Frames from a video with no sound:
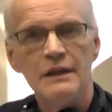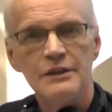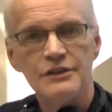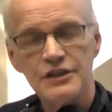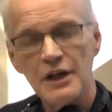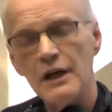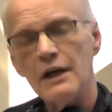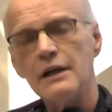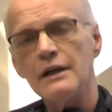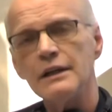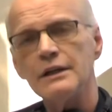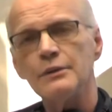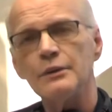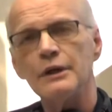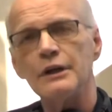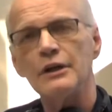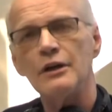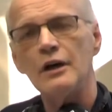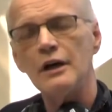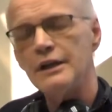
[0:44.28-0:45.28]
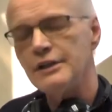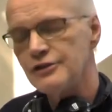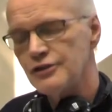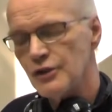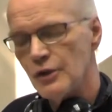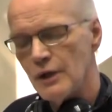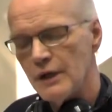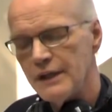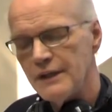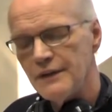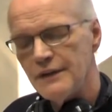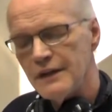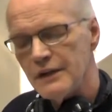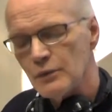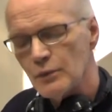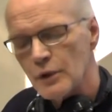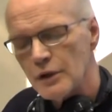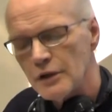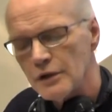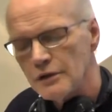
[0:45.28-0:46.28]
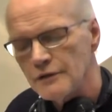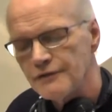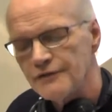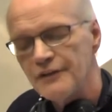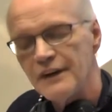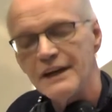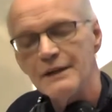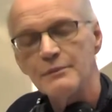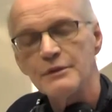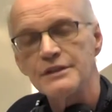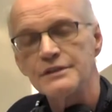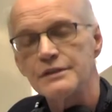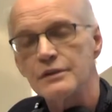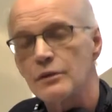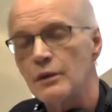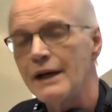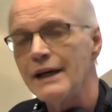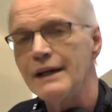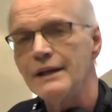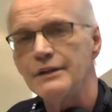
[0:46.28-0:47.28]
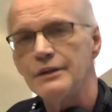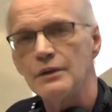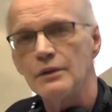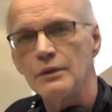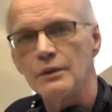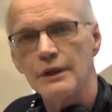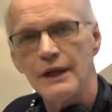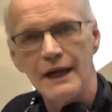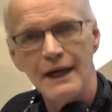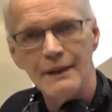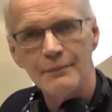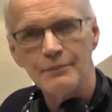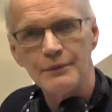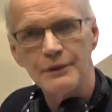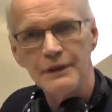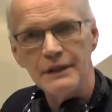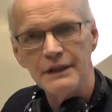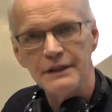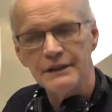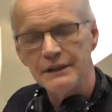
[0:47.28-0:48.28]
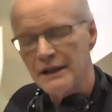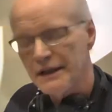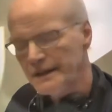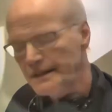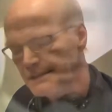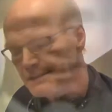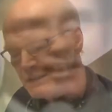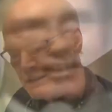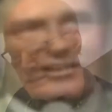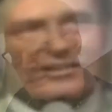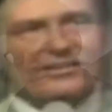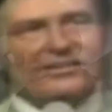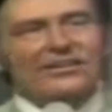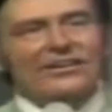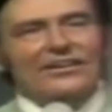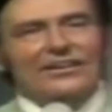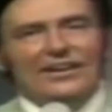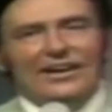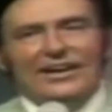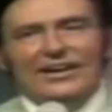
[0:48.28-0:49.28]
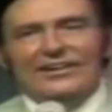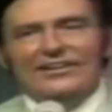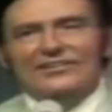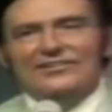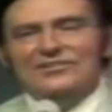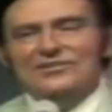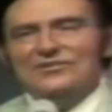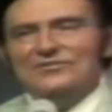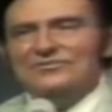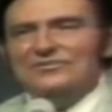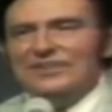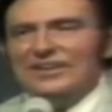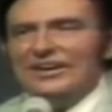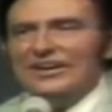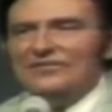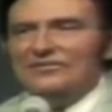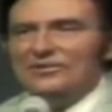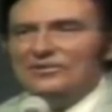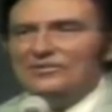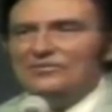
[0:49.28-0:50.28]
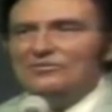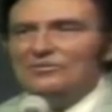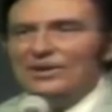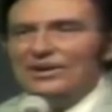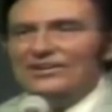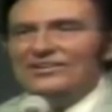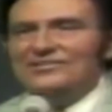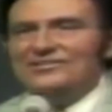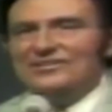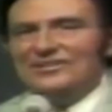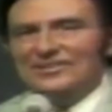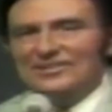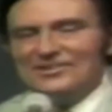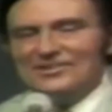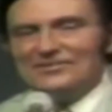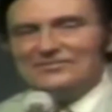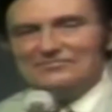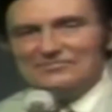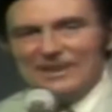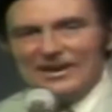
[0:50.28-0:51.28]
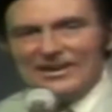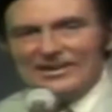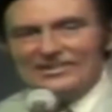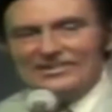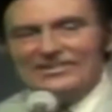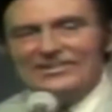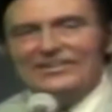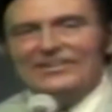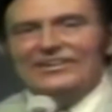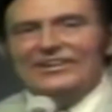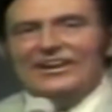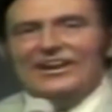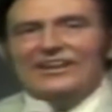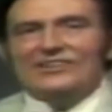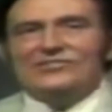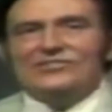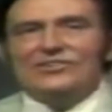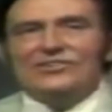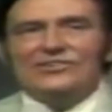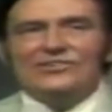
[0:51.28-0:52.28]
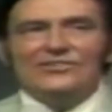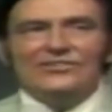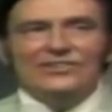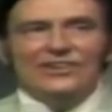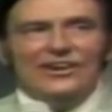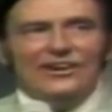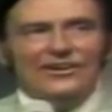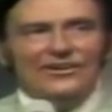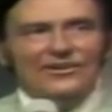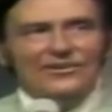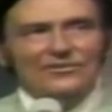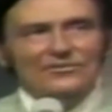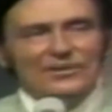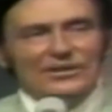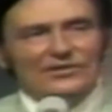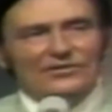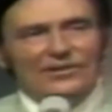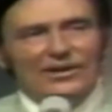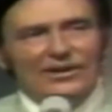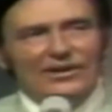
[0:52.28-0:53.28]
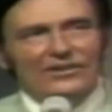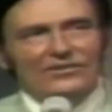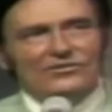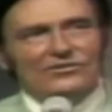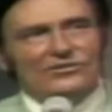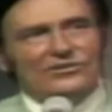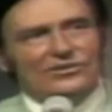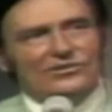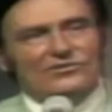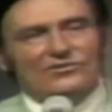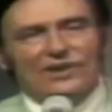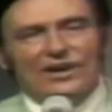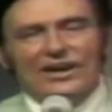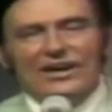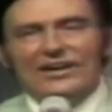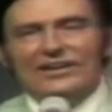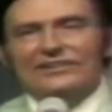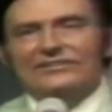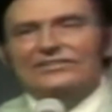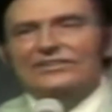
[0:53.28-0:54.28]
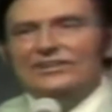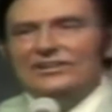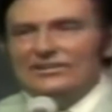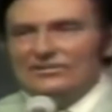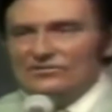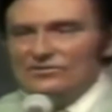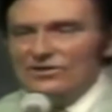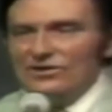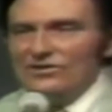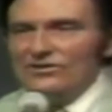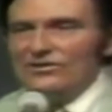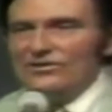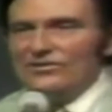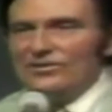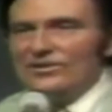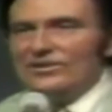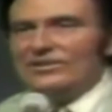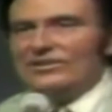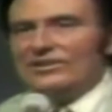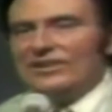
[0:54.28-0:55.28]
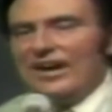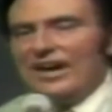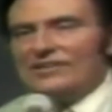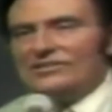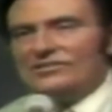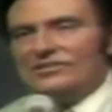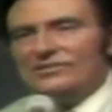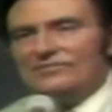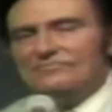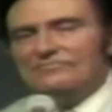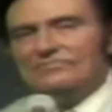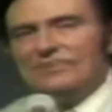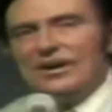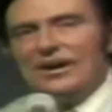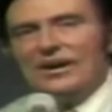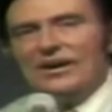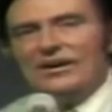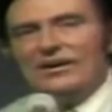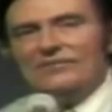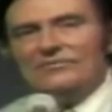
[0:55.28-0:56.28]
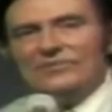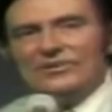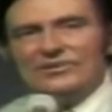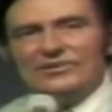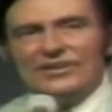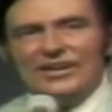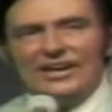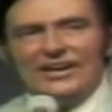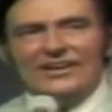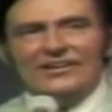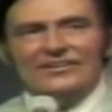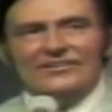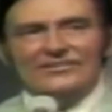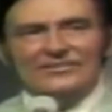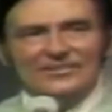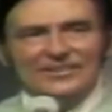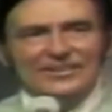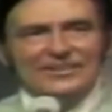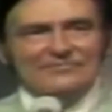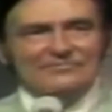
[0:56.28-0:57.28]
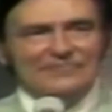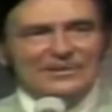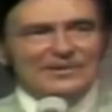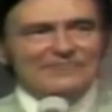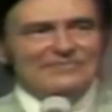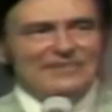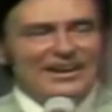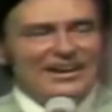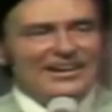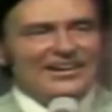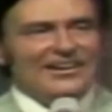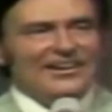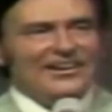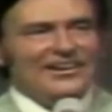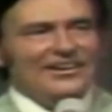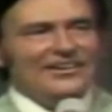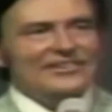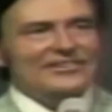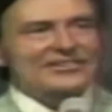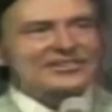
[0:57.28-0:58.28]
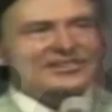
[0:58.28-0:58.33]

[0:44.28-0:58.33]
Charlie went on, joined the world famous Grand Ole Opry in 1967, and in fact, a little known fact, Charlie was inducted into the Country Radio DJ Hall of Fame in the